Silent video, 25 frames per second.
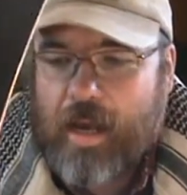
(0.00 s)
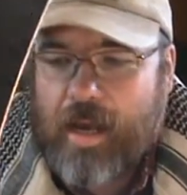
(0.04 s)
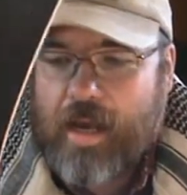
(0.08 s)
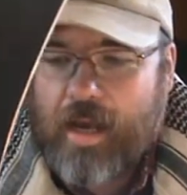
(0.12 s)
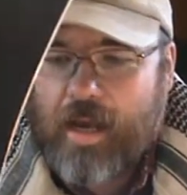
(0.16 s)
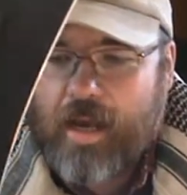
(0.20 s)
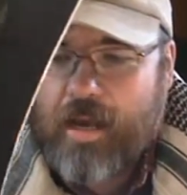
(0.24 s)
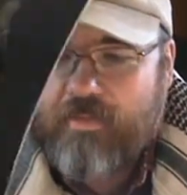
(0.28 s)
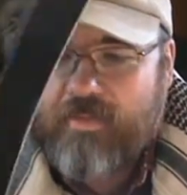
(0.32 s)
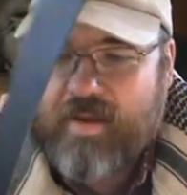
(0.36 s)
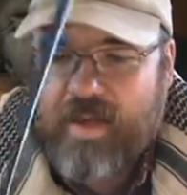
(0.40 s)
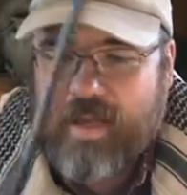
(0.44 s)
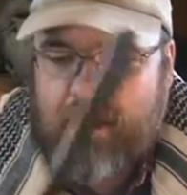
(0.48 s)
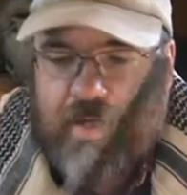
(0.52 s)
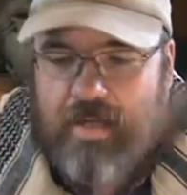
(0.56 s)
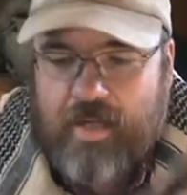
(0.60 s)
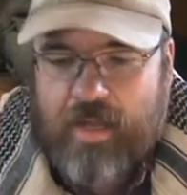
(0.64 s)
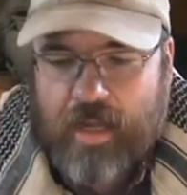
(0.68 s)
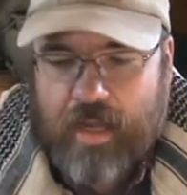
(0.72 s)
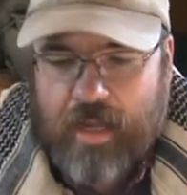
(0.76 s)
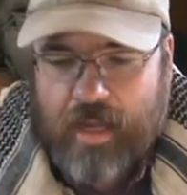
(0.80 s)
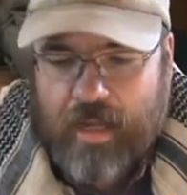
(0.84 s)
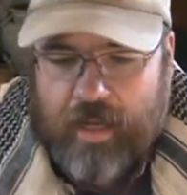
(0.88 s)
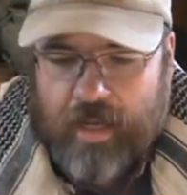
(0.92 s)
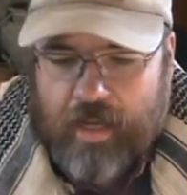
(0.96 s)
I mean,
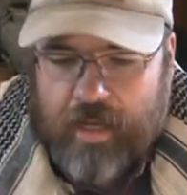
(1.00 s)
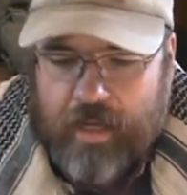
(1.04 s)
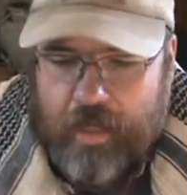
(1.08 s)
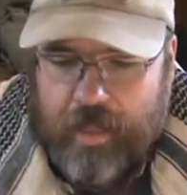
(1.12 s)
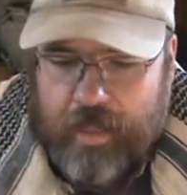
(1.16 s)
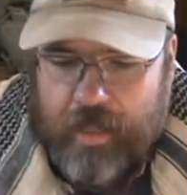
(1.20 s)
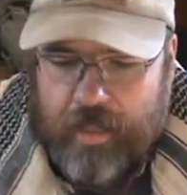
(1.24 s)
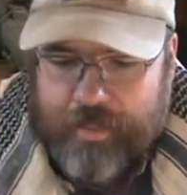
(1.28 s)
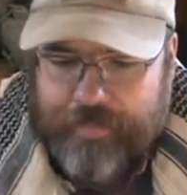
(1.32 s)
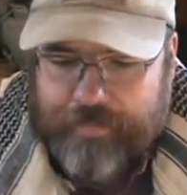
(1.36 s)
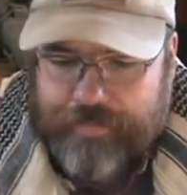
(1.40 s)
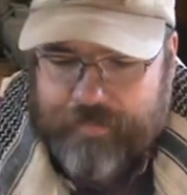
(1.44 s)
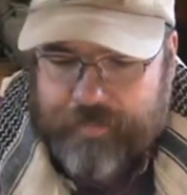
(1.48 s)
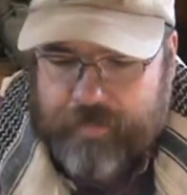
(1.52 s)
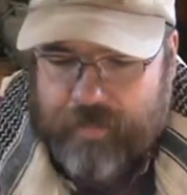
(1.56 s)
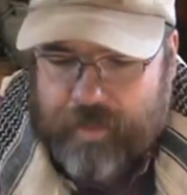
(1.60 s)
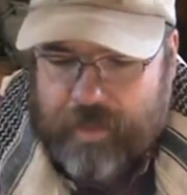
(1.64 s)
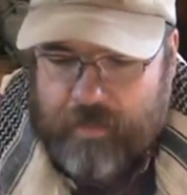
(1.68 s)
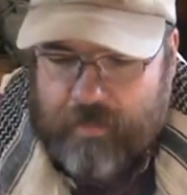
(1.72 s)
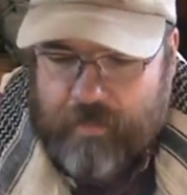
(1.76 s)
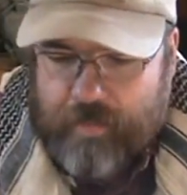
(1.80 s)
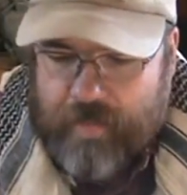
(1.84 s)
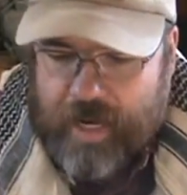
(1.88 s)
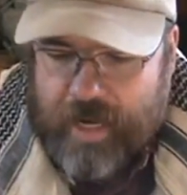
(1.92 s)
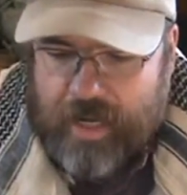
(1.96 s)

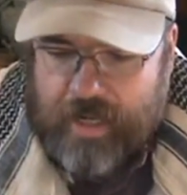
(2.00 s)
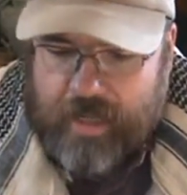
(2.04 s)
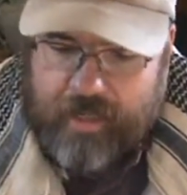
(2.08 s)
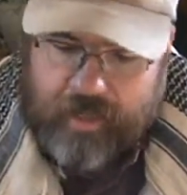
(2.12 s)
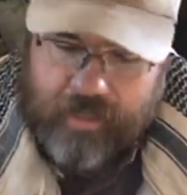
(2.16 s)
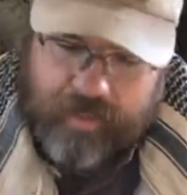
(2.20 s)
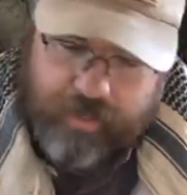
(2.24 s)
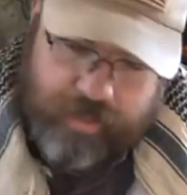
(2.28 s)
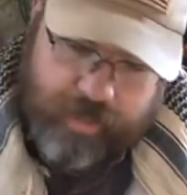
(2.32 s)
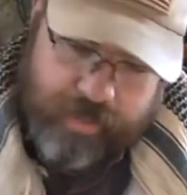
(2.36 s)
they're made in,